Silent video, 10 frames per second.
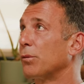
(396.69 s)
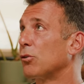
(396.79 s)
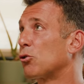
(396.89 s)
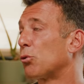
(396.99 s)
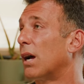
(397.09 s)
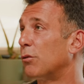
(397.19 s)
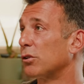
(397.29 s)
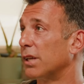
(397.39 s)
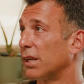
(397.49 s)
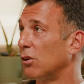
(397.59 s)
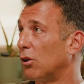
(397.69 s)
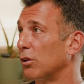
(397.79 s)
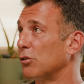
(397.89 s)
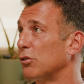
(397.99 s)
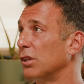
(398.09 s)
travel
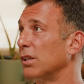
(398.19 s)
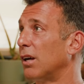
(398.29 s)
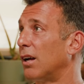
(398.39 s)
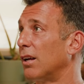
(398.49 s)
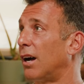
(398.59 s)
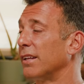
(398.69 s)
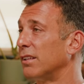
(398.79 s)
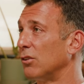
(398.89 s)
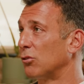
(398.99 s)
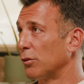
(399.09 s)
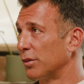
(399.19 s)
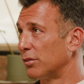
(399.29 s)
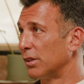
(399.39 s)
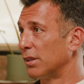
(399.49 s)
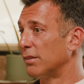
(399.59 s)
technology, IT
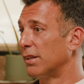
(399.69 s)
services,